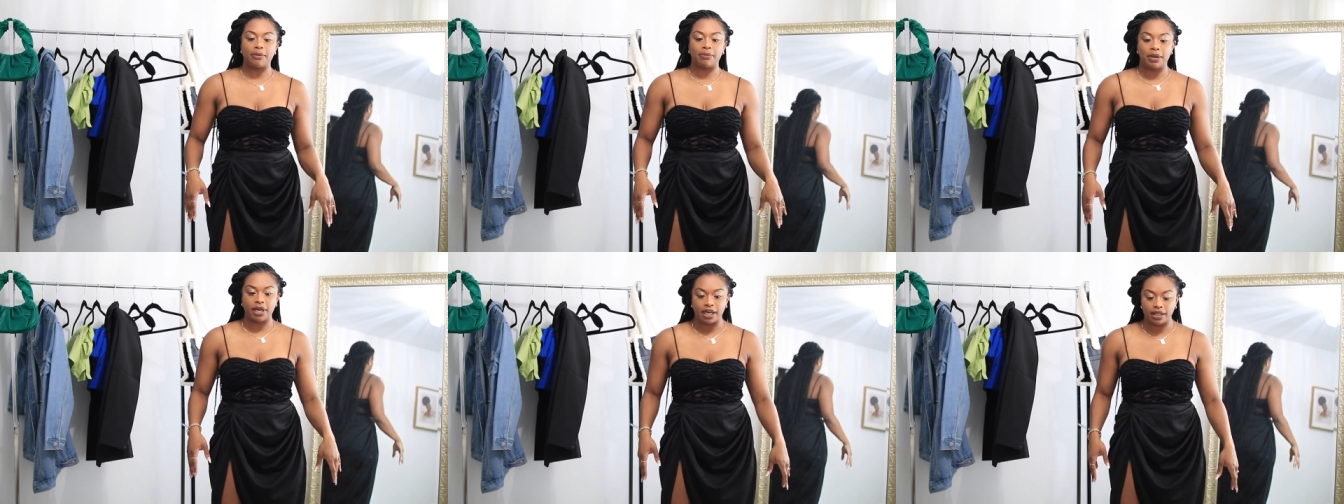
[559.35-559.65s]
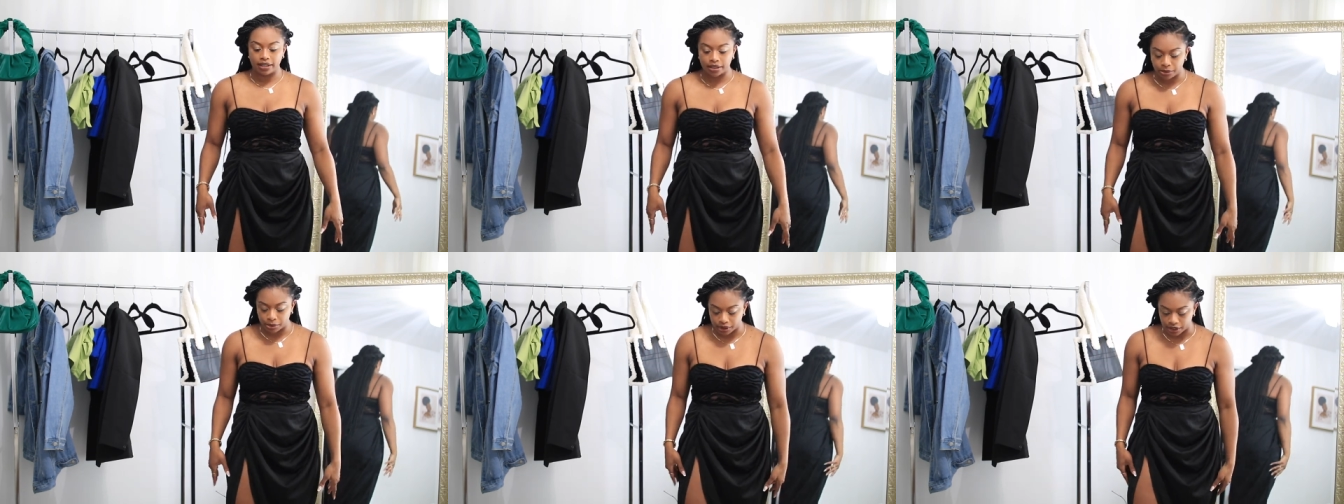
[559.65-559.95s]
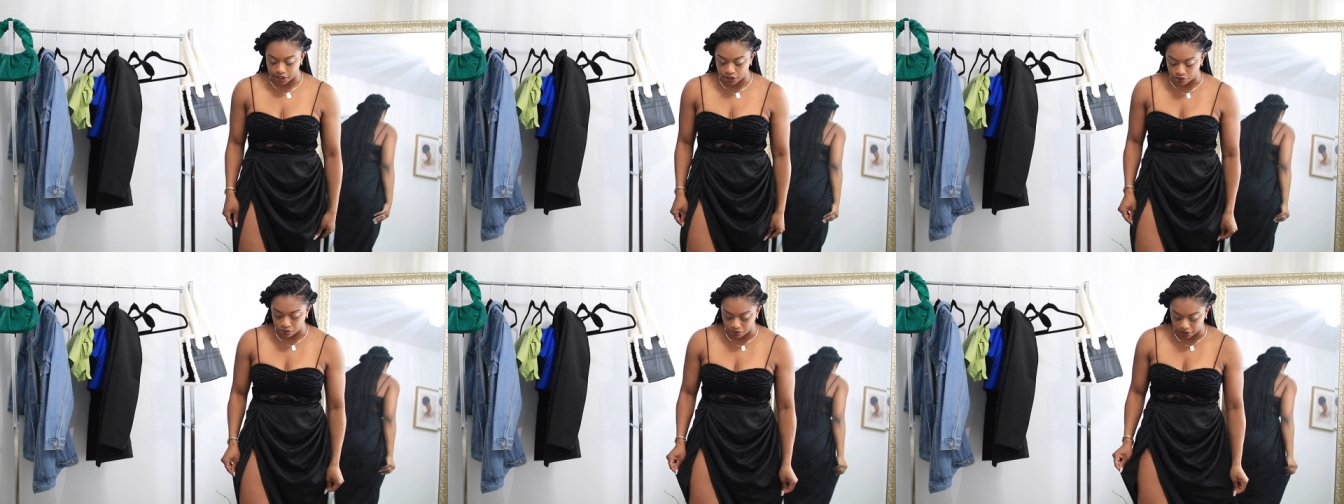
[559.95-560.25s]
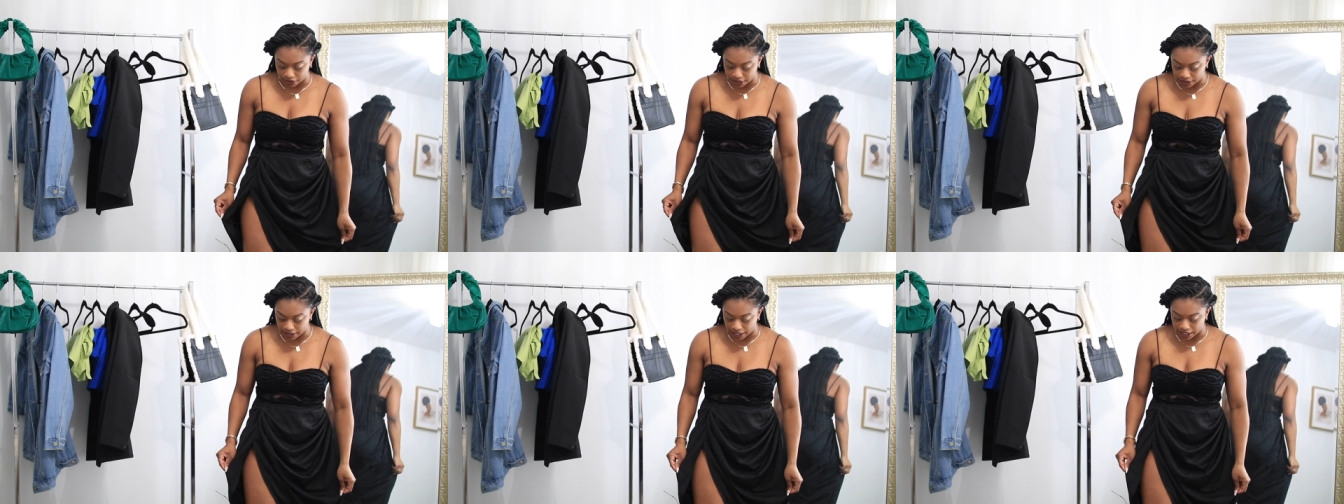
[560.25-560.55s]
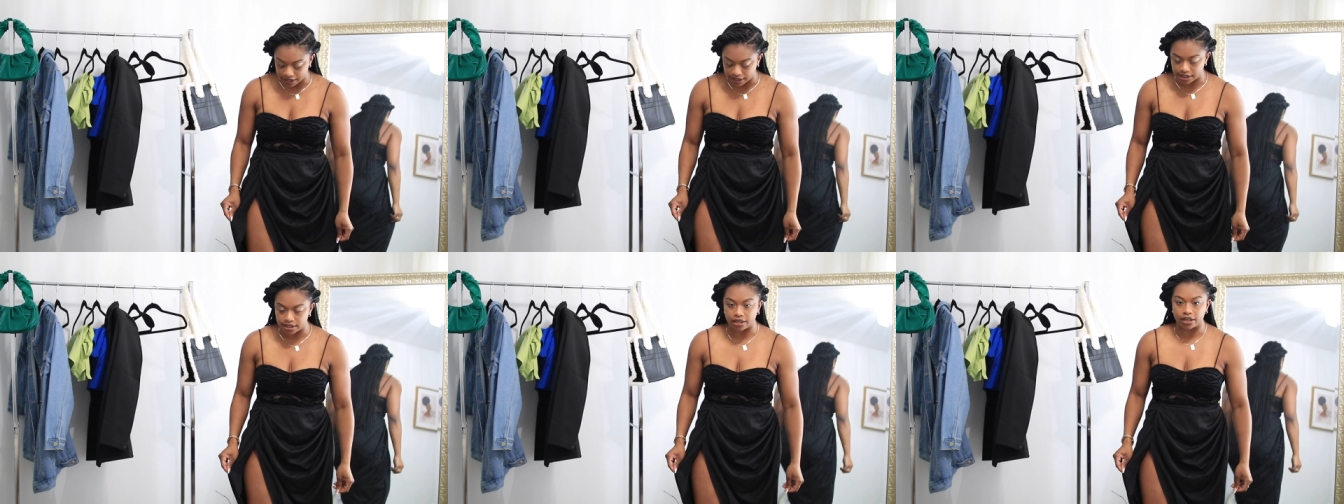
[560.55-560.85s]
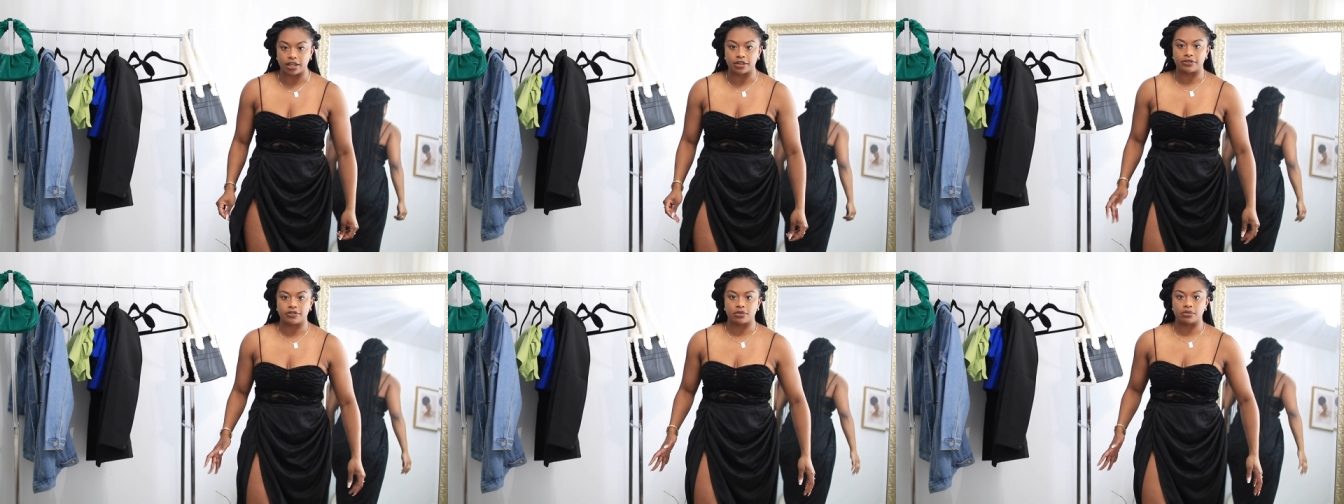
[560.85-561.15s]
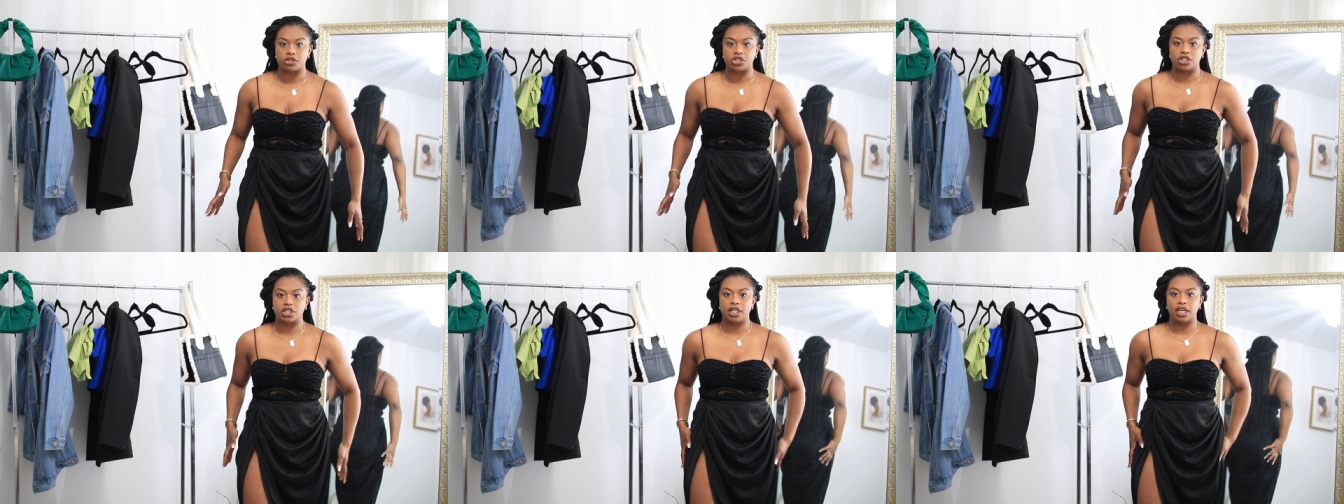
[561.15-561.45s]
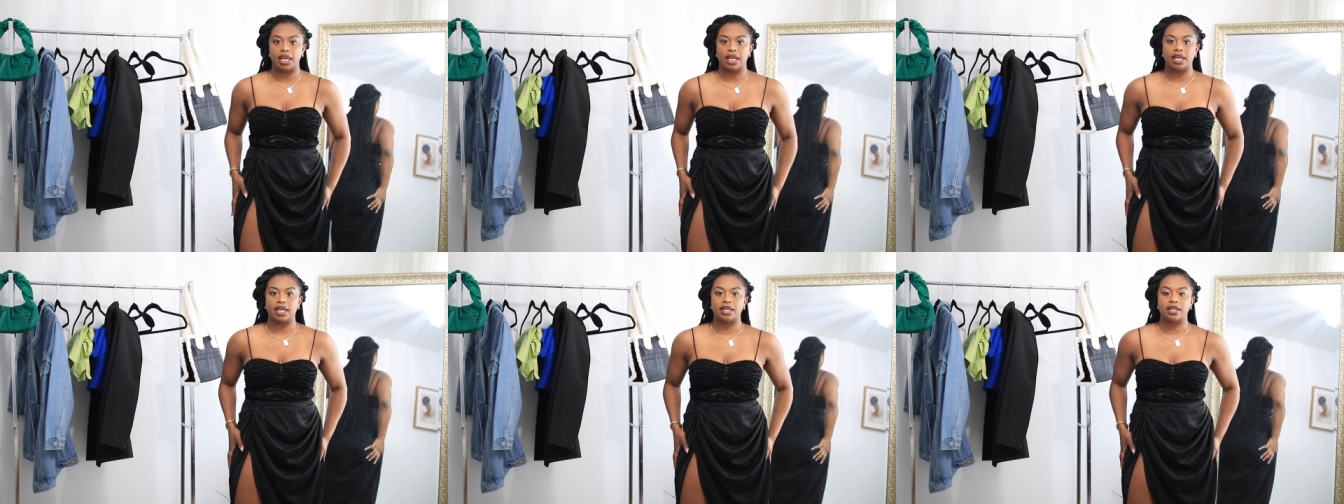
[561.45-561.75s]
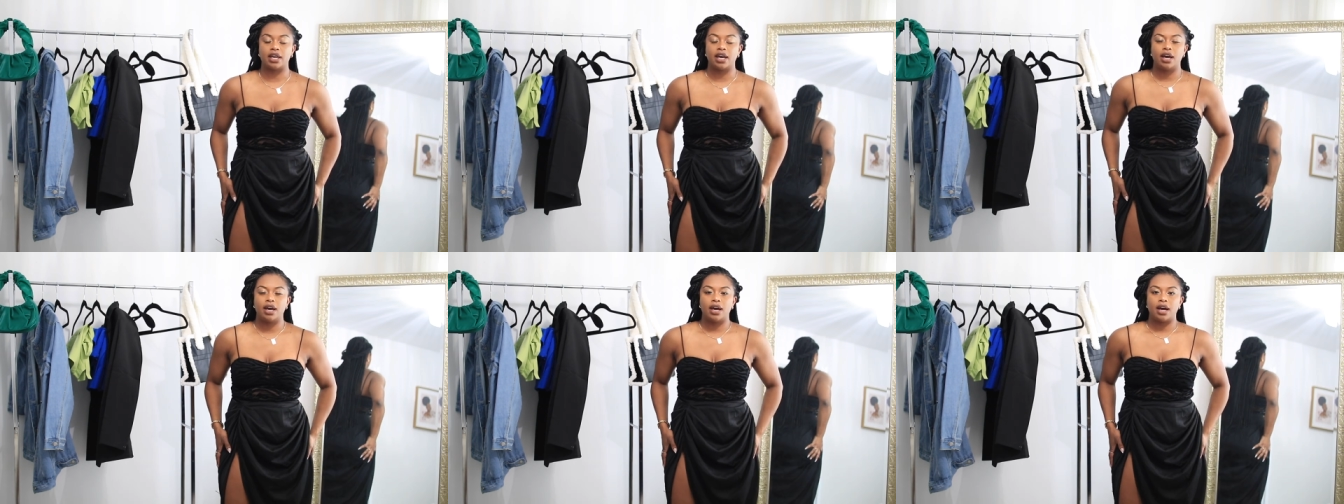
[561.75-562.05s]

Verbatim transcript: paired it with this really nice skirt from Shein.